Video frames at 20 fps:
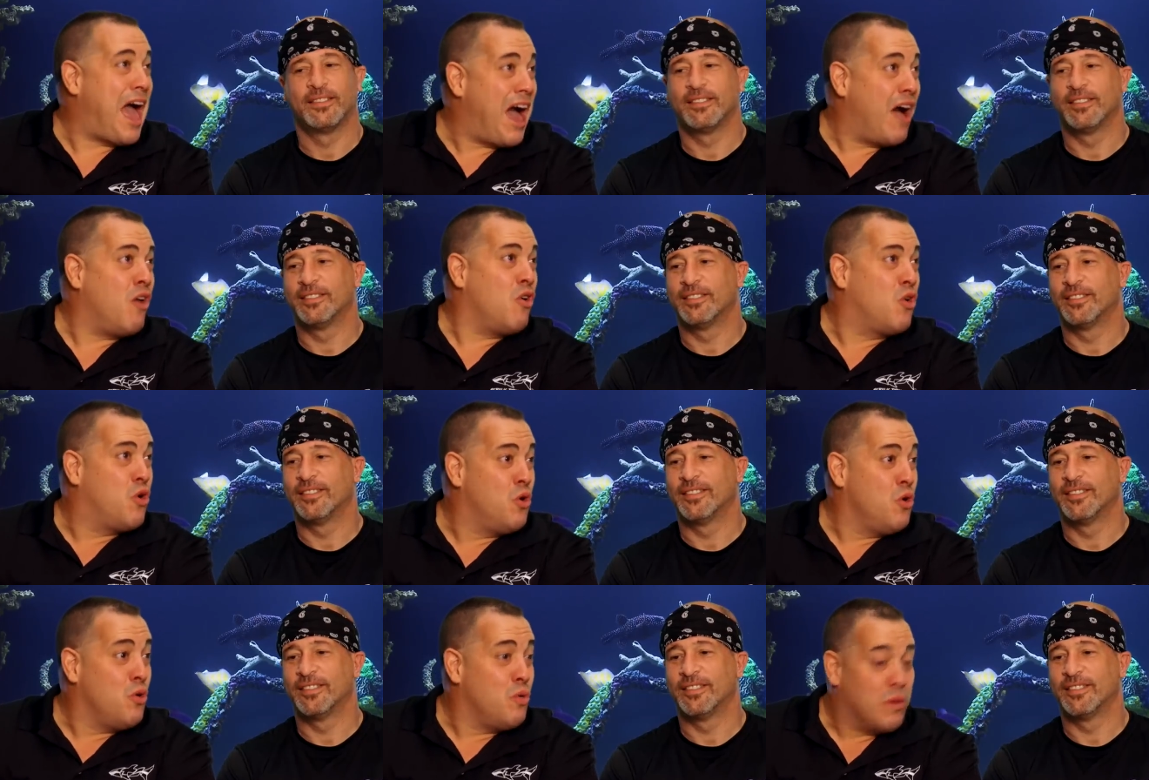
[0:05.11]
Speaker 1: how
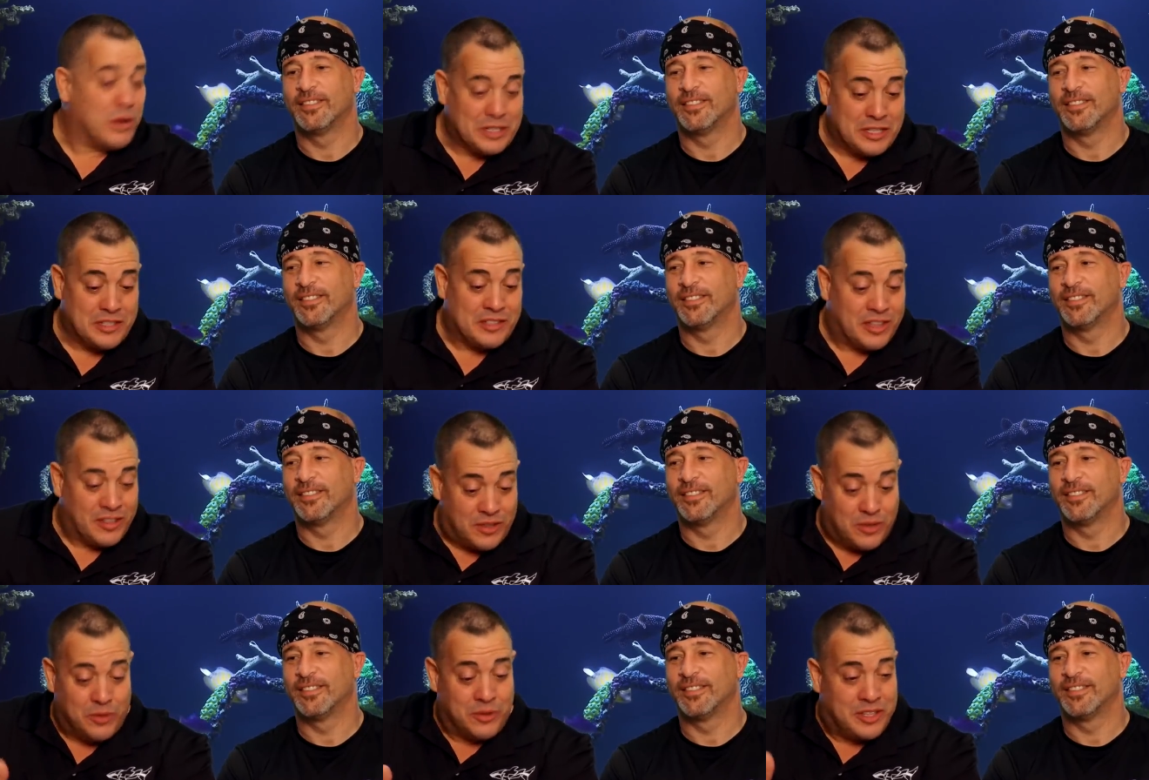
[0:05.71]
cool was it to
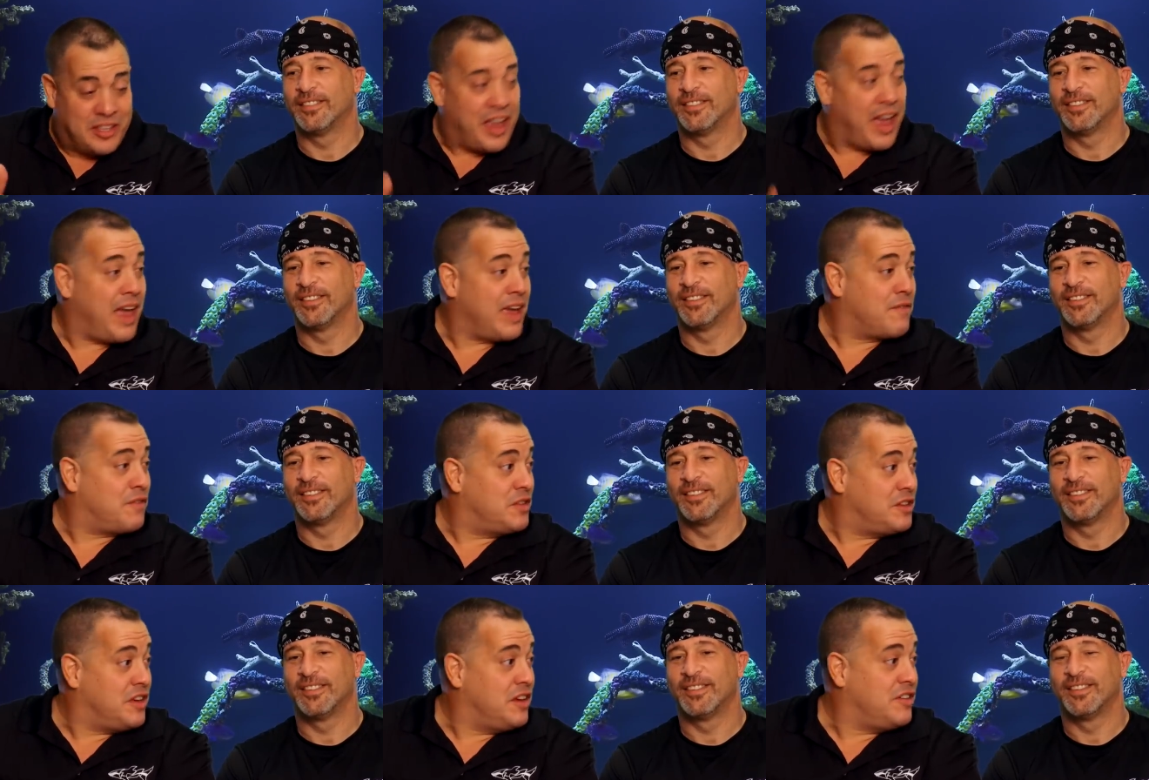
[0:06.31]
do a Tank for
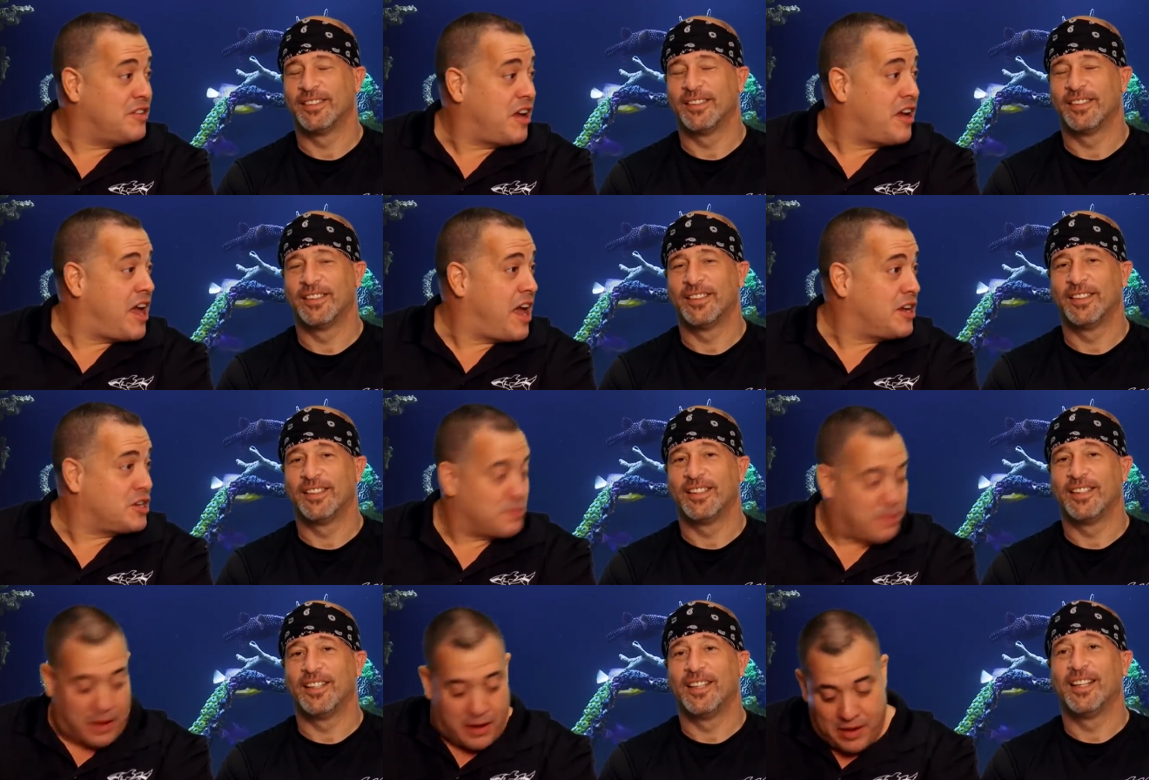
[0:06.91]
D J
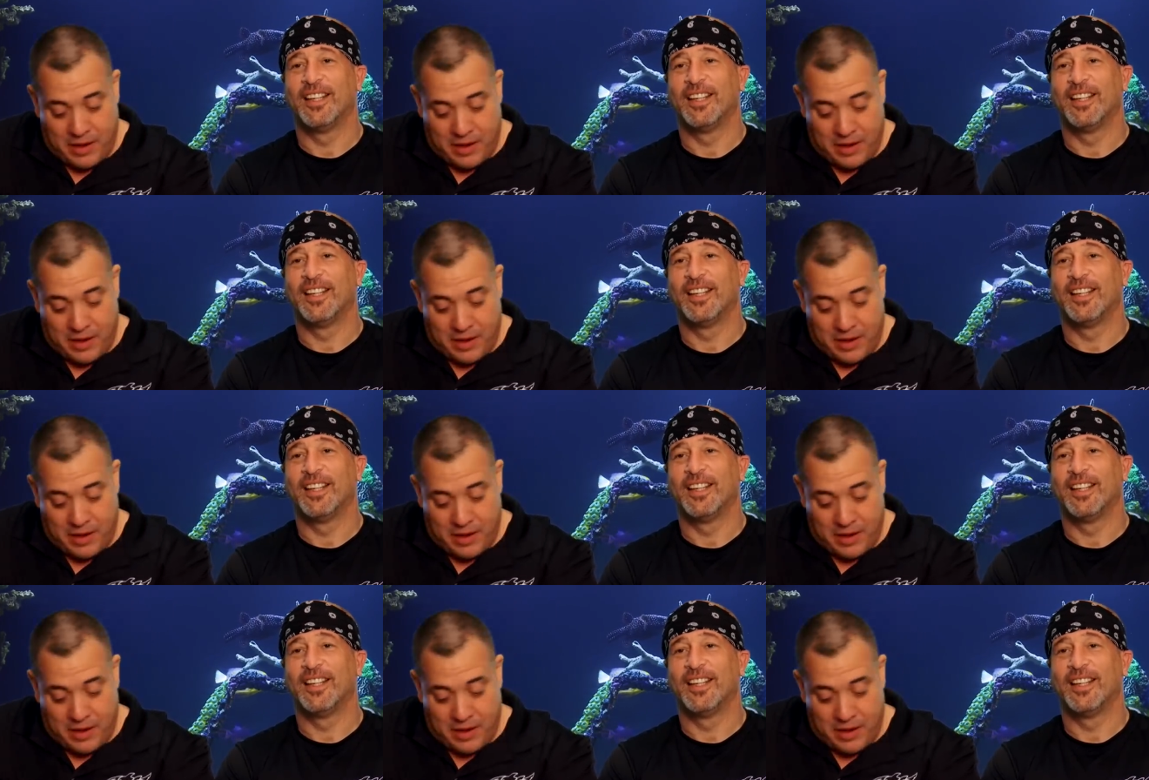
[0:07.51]
Ashba?